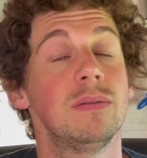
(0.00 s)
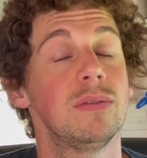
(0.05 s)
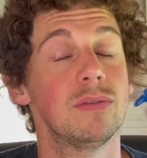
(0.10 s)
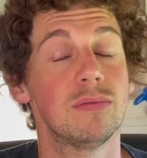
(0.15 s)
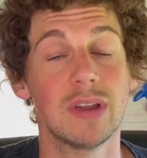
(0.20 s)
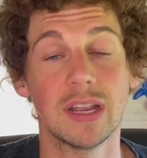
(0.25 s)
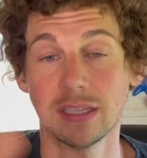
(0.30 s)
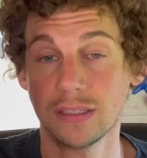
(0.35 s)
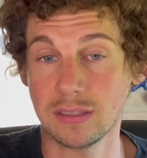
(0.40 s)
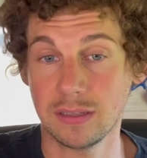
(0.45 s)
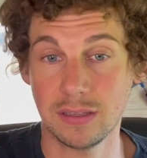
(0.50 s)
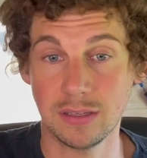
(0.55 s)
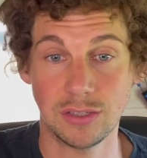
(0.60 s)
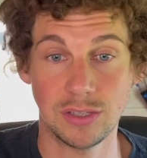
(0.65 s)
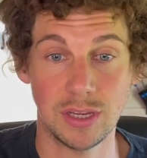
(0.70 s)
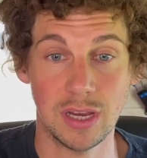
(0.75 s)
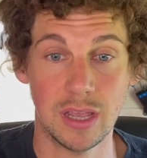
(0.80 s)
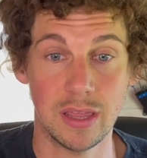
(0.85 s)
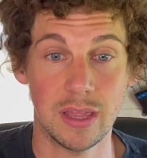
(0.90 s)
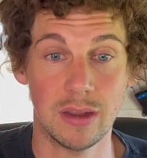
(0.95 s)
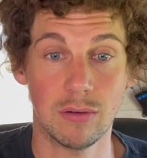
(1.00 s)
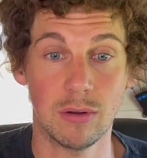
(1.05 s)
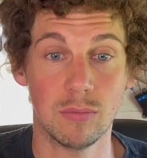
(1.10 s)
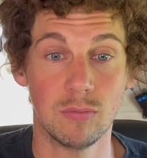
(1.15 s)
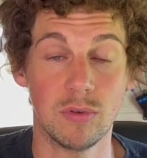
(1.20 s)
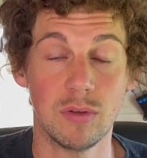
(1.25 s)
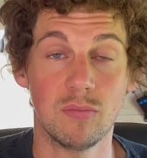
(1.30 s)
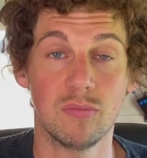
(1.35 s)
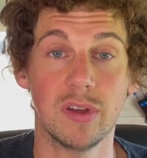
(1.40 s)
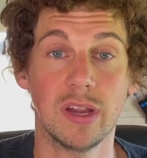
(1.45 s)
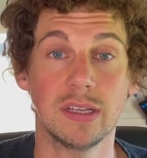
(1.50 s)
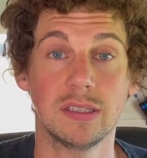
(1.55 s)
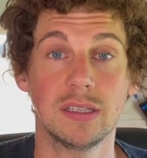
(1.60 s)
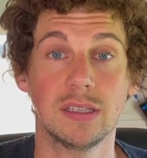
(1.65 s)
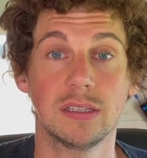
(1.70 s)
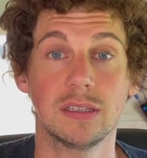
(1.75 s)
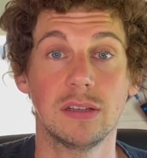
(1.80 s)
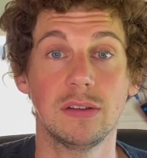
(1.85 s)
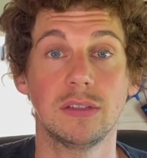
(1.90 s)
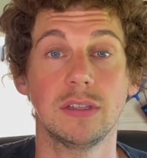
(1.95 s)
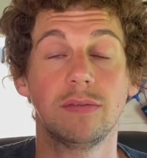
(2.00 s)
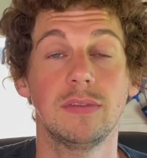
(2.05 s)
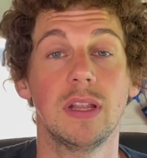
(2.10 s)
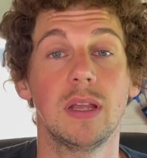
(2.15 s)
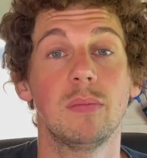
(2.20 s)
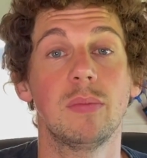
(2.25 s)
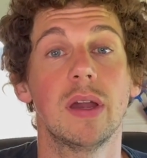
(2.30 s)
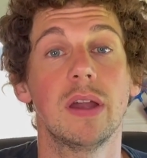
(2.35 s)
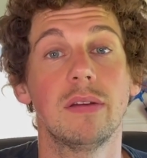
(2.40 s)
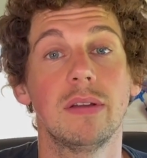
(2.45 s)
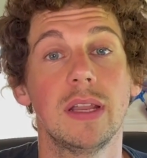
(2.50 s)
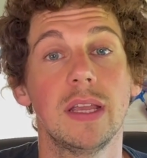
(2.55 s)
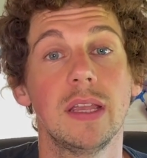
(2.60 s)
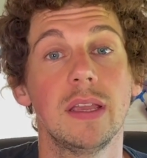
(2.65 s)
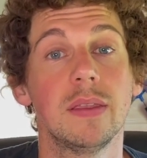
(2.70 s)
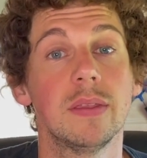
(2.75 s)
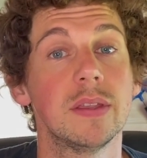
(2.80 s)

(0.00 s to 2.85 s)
The rest of this year, they're on rim brakes exclusively, apparently.